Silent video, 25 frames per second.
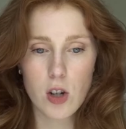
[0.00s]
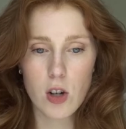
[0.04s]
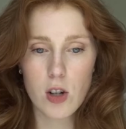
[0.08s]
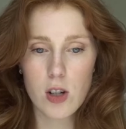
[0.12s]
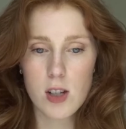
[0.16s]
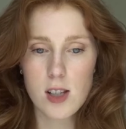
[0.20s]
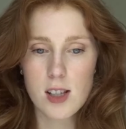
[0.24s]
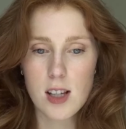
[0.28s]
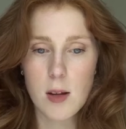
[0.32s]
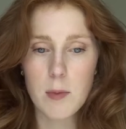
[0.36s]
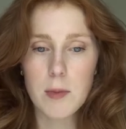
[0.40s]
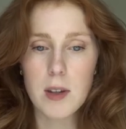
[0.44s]
show
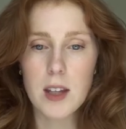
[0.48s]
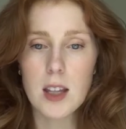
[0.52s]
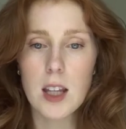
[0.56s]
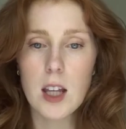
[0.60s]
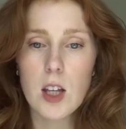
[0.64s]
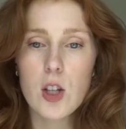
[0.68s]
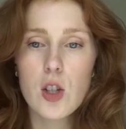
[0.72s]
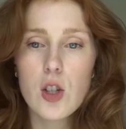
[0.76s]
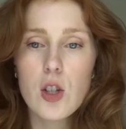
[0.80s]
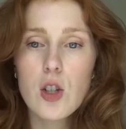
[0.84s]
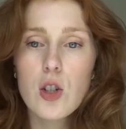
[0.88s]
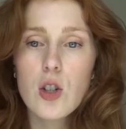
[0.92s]
you something
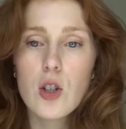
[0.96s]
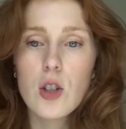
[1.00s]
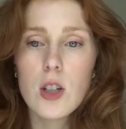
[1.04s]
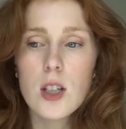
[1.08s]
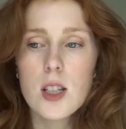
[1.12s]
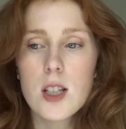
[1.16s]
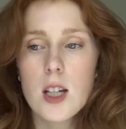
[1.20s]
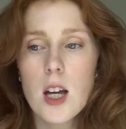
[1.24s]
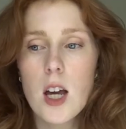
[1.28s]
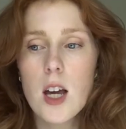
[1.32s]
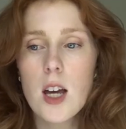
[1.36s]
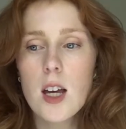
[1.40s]
that you
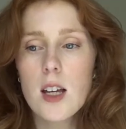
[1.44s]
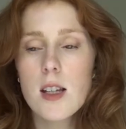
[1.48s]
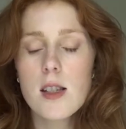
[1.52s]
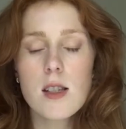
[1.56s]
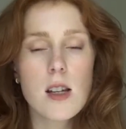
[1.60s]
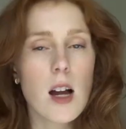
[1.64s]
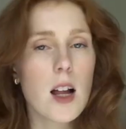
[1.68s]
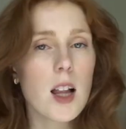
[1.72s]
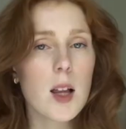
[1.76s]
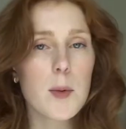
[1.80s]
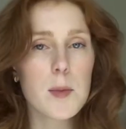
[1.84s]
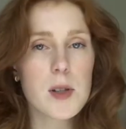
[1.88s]
could
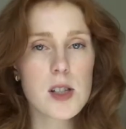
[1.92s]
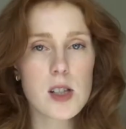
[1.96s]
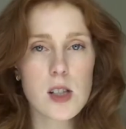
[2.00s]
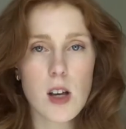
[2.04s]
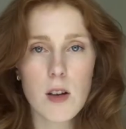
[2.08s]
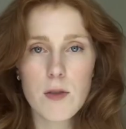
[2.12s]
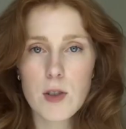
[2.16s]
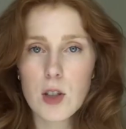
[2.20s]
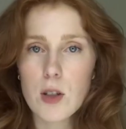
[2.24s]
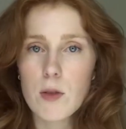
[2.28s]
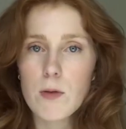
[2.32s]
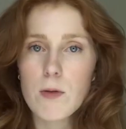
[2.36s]
style up
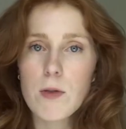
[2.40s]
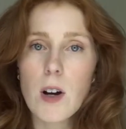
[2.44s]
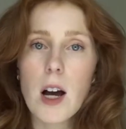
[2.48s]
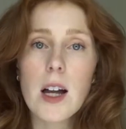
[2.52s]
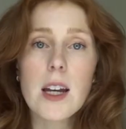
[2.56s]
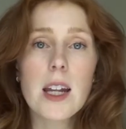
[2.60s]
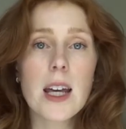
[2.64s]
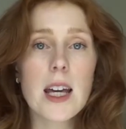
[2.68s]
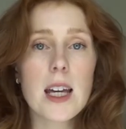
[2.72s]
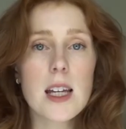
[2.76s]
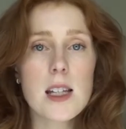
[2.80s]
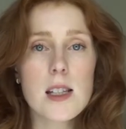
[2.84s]
yourself. You can
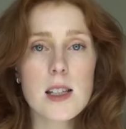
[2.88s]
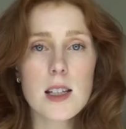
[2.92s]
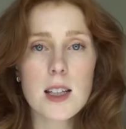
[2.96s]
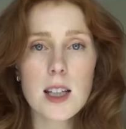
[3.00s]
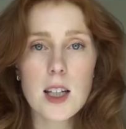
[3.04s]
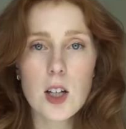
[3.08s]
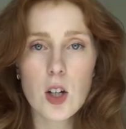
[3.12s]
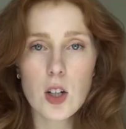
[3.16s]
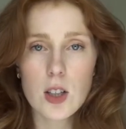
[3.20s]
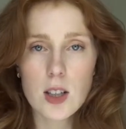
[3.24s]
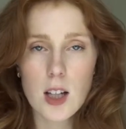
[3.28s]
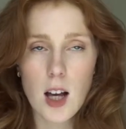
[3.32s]
find
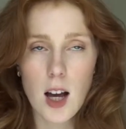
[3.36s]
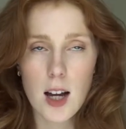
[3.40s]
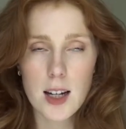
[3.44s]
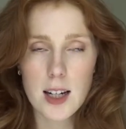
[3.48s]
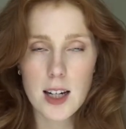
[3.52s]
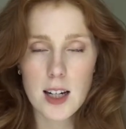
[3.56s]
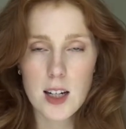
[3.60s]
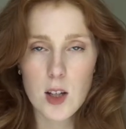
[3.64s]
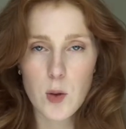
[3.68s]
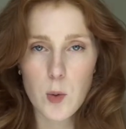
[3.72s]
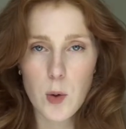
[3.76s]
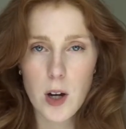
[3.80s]
easily online
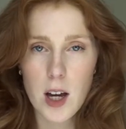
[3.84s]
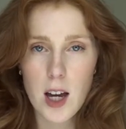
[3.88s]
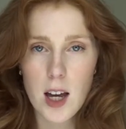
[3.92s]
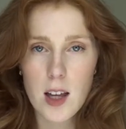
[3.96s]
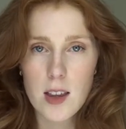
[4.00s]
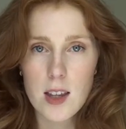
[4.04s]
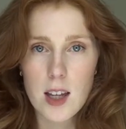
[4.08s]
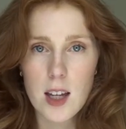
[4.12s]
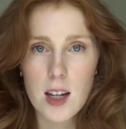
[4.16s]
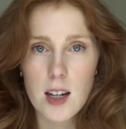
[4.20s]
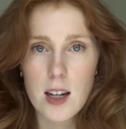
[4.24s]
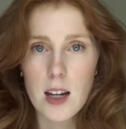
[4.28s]
anywhere
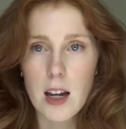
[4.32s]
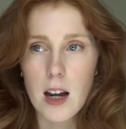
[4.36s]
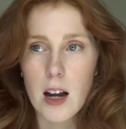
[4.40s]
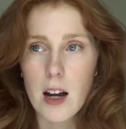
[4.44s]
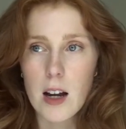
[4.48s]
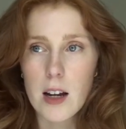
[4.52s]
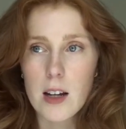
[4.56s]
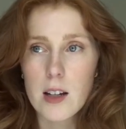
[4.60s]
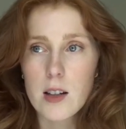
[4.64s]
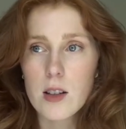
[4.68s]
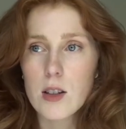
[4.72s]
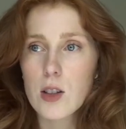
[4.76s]
that,
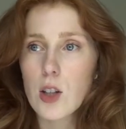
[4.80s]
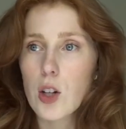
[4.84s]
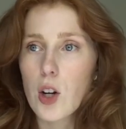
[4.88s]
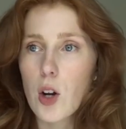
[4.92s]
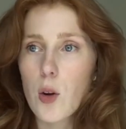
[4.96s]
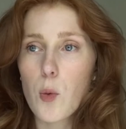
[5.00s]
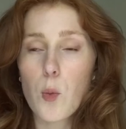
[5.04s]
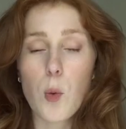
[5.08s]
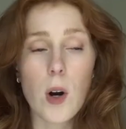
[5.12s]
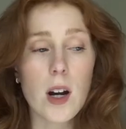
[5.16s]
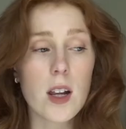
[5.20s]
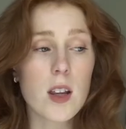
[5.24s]
you
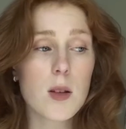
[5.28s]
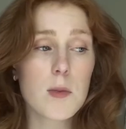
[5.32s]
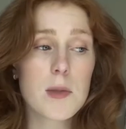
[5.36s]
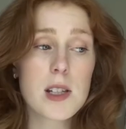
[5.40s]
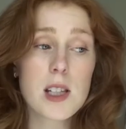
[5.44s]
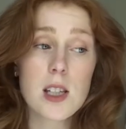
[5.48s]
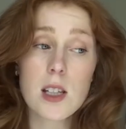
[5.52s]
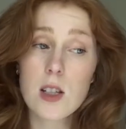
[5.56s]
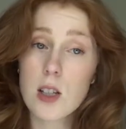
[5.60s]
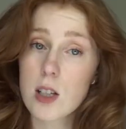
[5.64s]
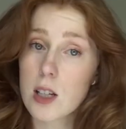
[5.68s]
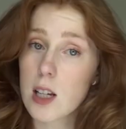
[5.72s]
know, one of them
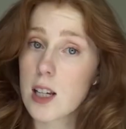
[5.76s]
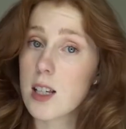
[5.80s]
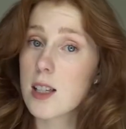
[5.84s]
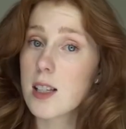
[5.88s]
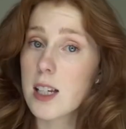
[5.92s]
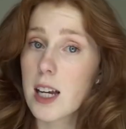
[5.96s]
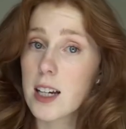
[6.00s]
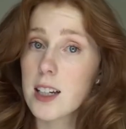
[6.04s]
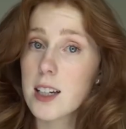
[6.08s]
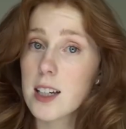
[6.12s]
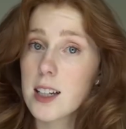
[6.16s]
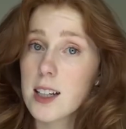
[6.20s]
is a, is
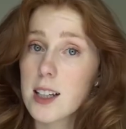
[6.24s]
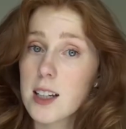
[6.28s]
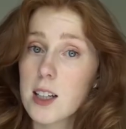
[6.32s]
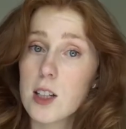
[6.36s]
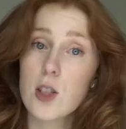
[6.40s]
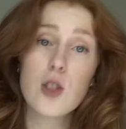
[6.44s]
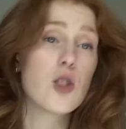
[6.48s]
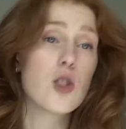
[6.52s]
technically a